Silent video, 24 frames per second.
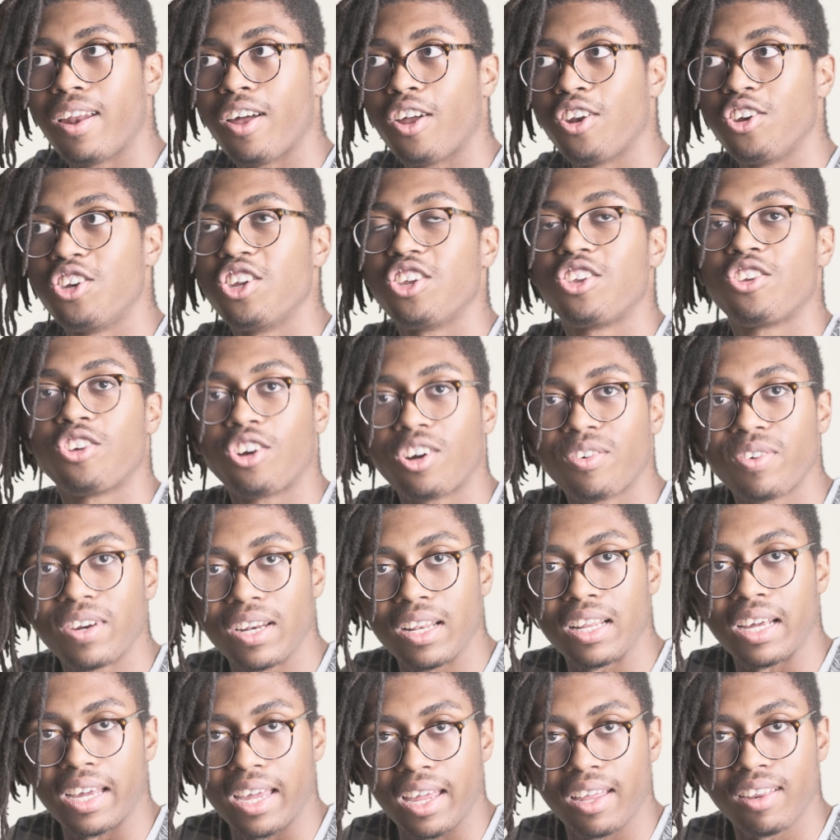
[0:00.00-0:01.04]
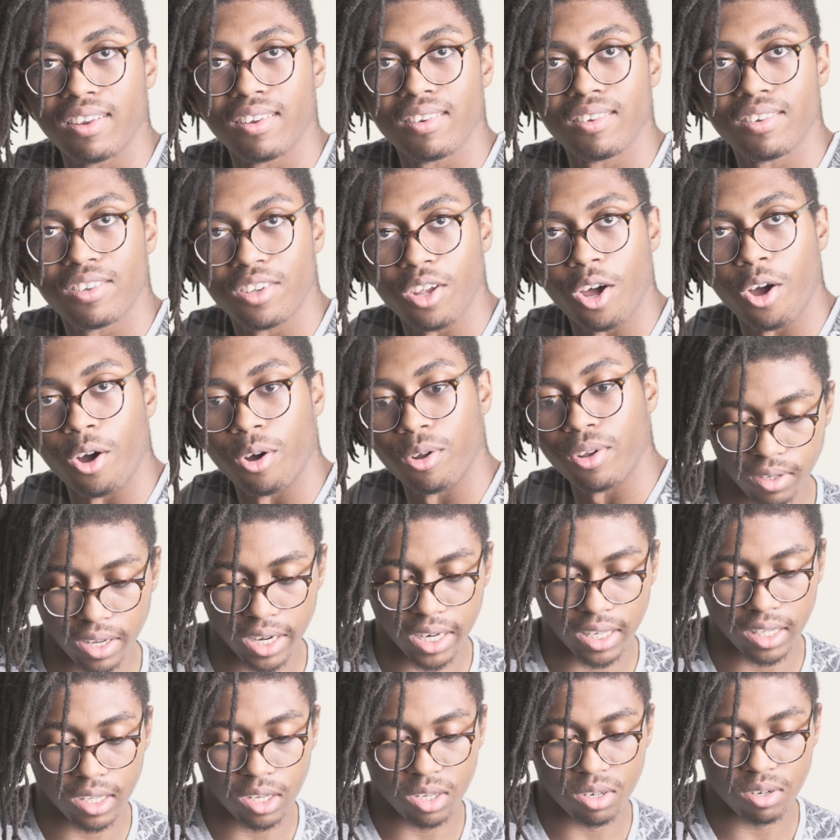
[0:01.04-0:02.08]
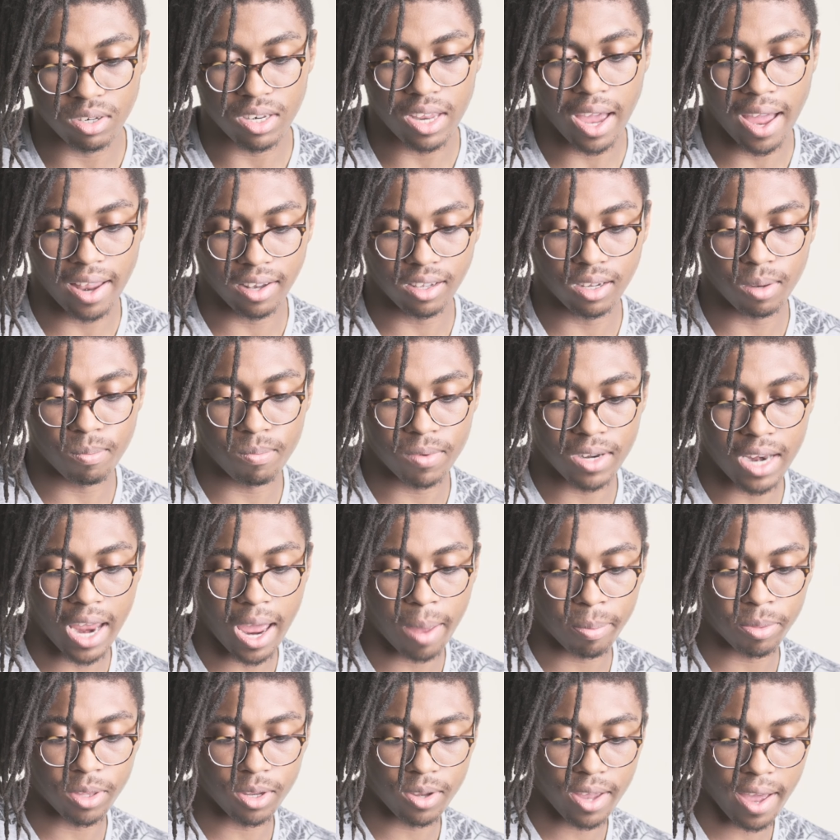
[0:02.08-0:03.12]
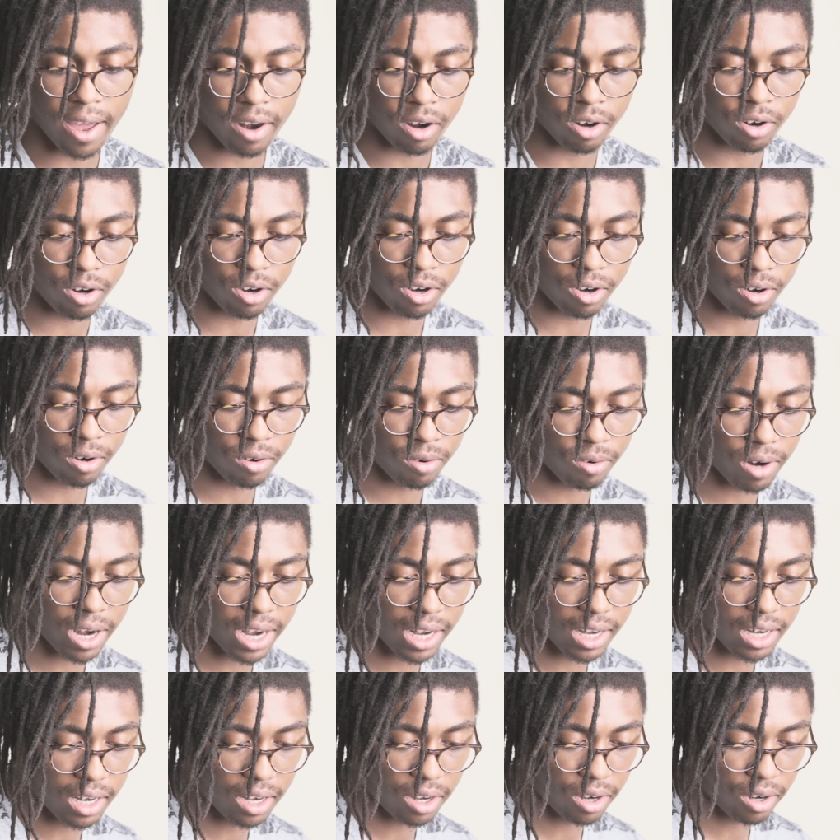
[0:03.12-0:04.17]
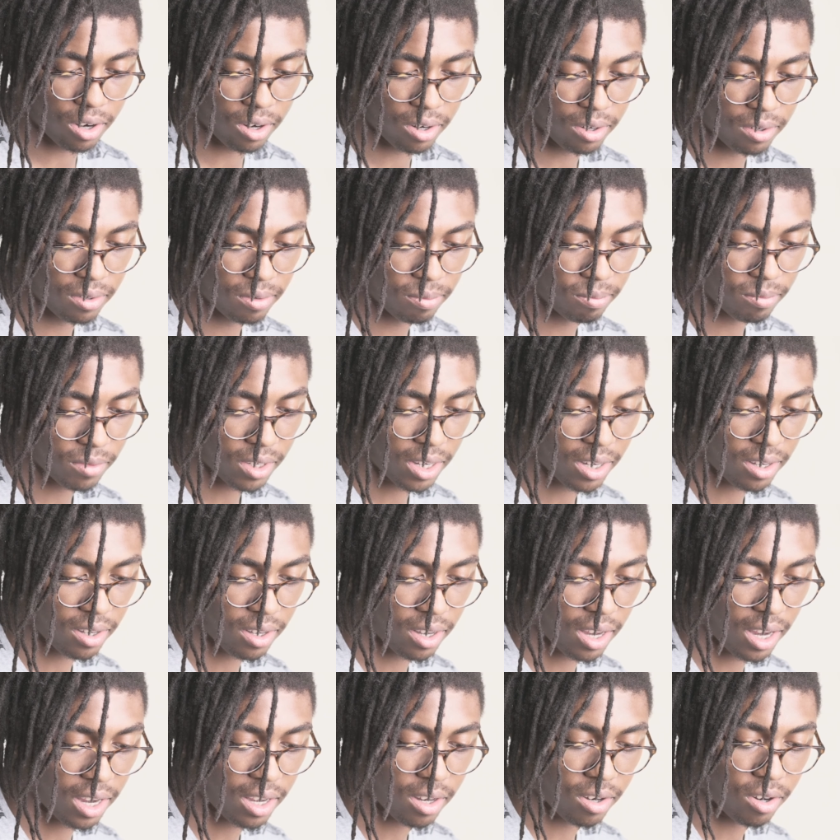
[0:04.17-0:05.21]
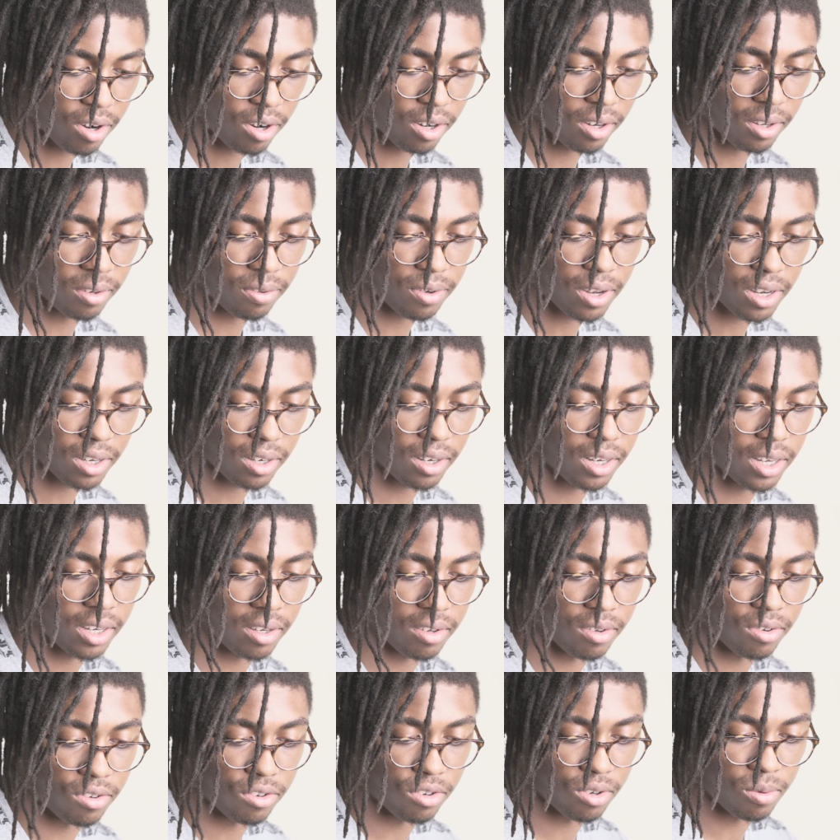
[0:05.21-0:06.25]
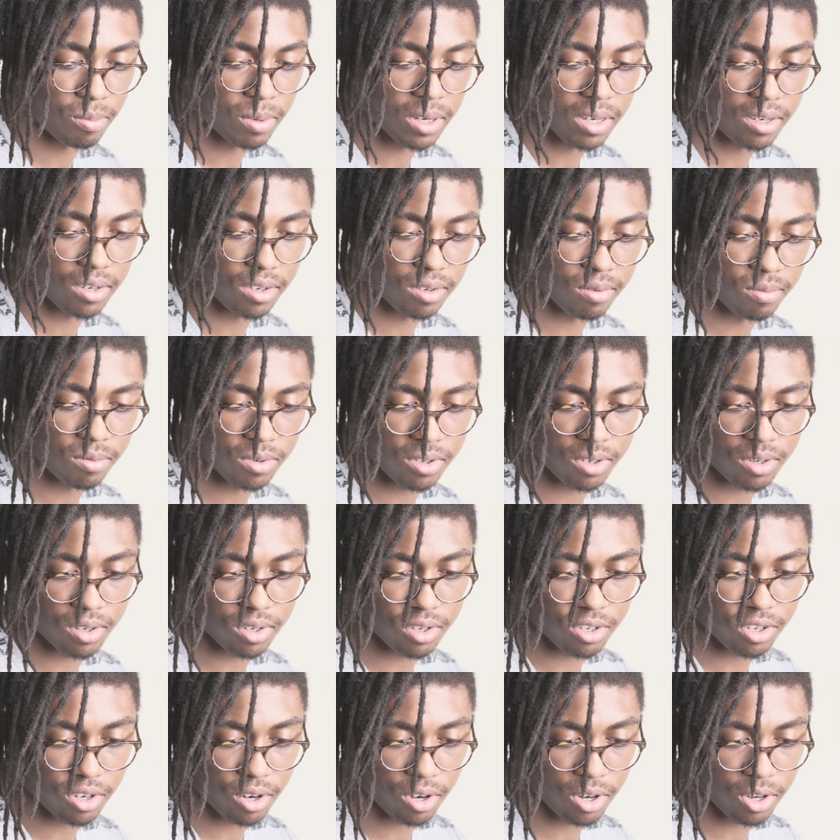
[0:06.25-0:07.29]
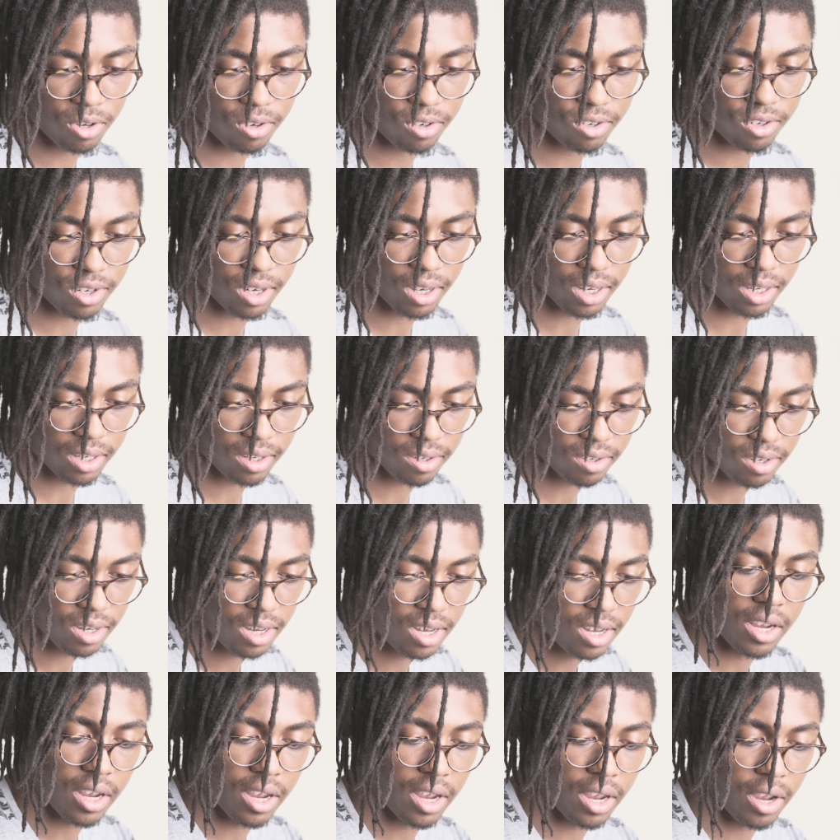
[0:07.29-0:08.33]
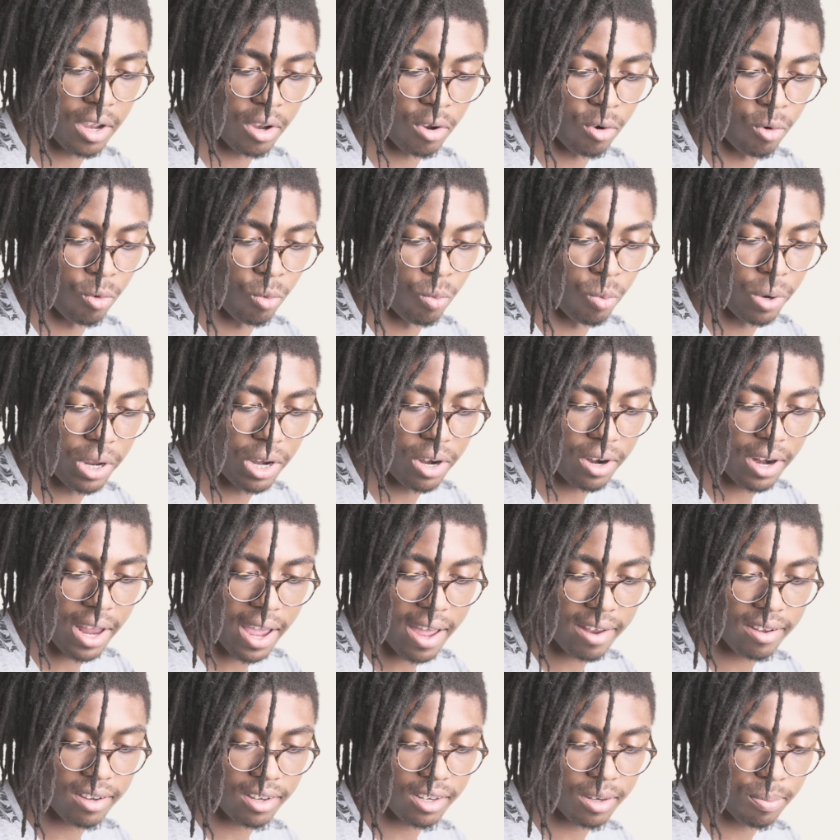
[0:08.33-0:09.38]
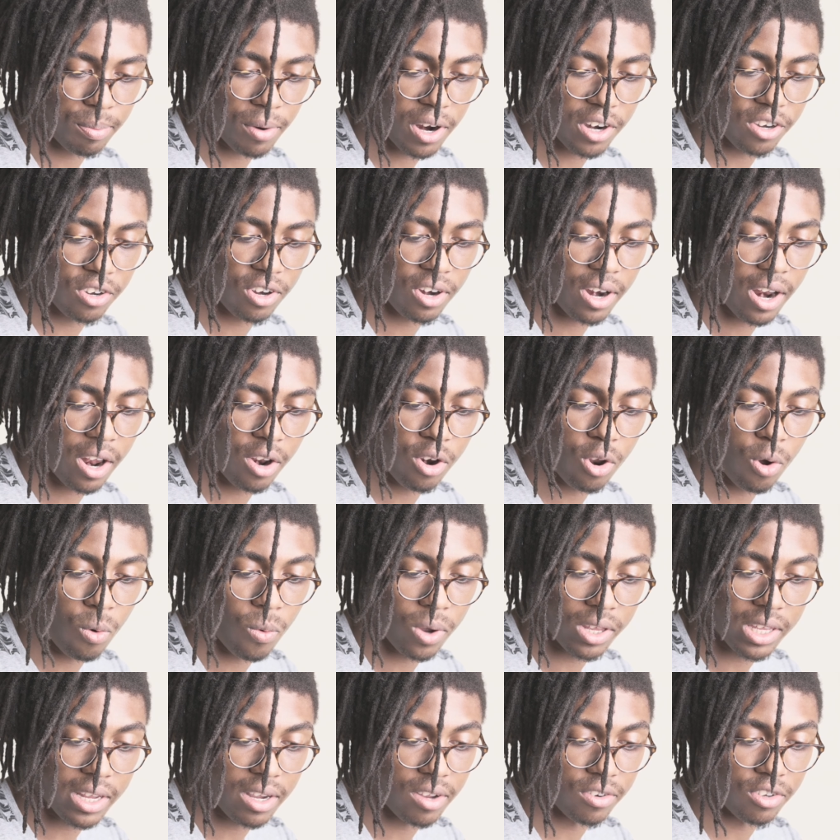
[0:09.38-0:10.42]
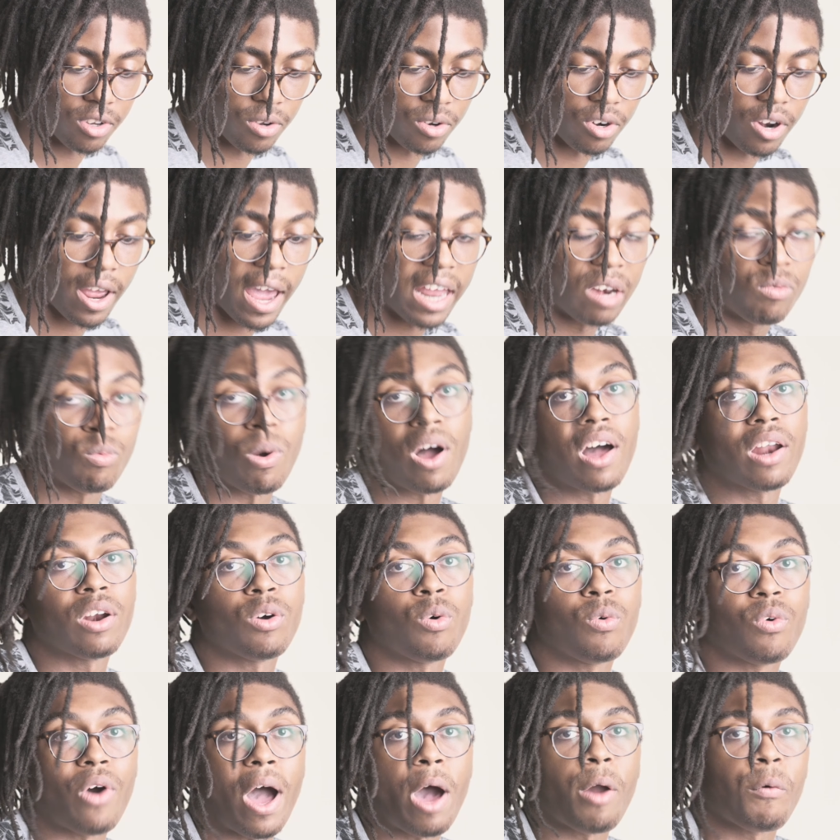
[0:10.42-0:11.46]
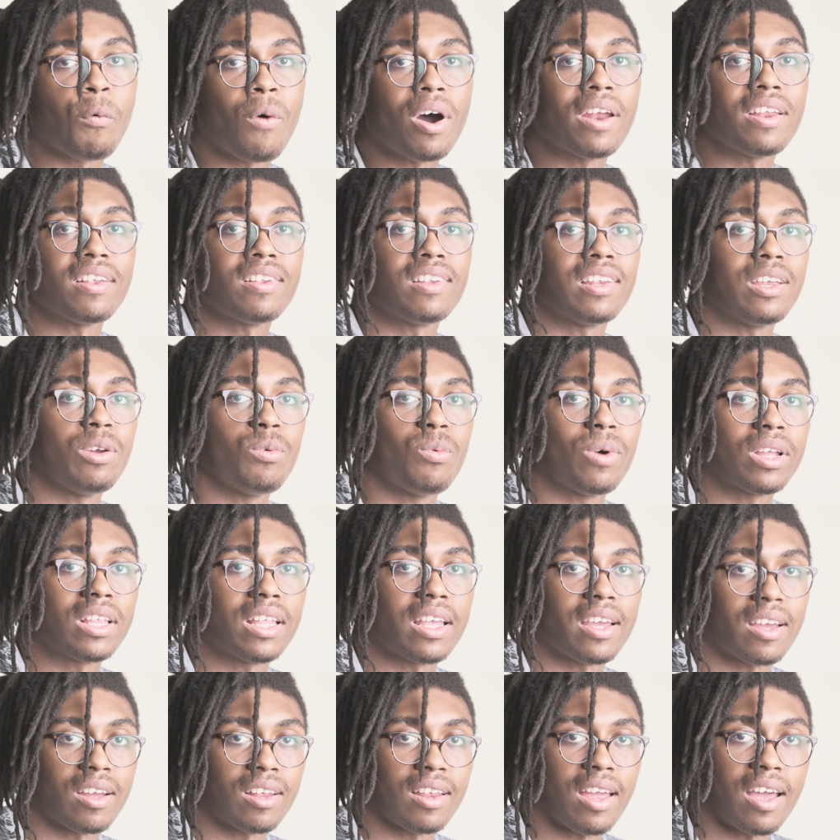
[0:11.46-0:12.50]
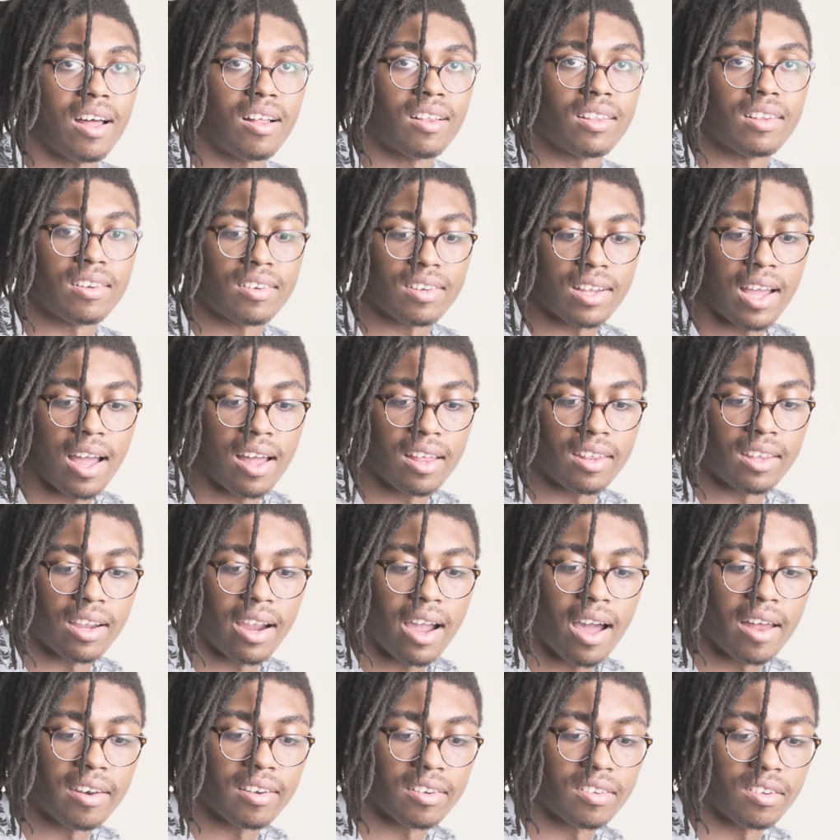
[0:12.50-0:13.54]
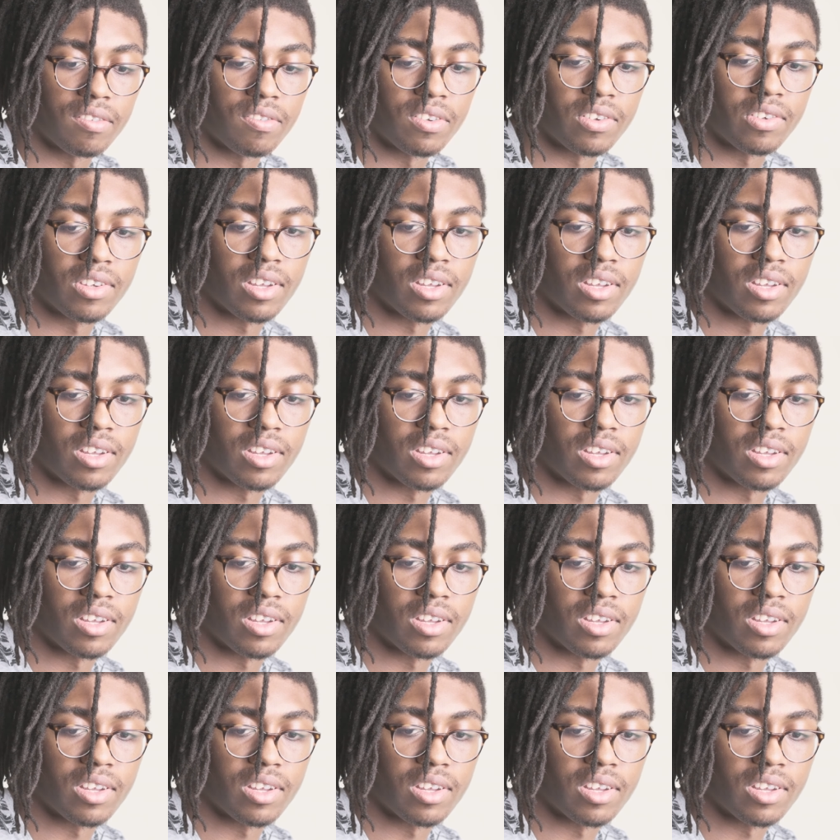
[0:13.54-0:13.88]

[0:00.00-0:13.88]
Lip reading: deservedly so. Like you got some depth. You got her right here. I could hardly fucking like zoom in to show you shit like this. Weird ass expression. I don't know what the hell's going on. I'd want to see what the hell the context of this